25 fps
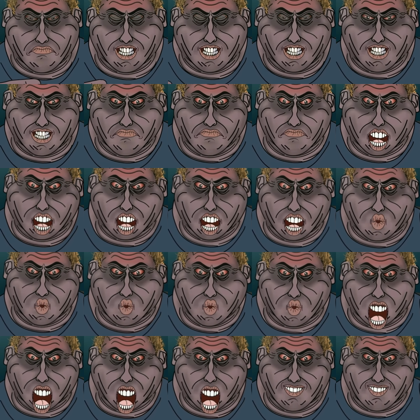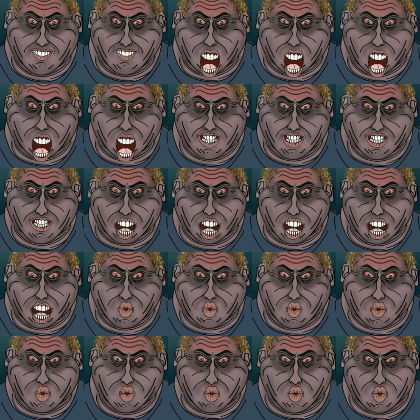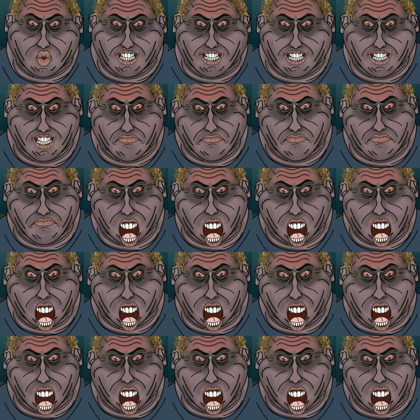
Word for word: They want the chocolate filled ice creams,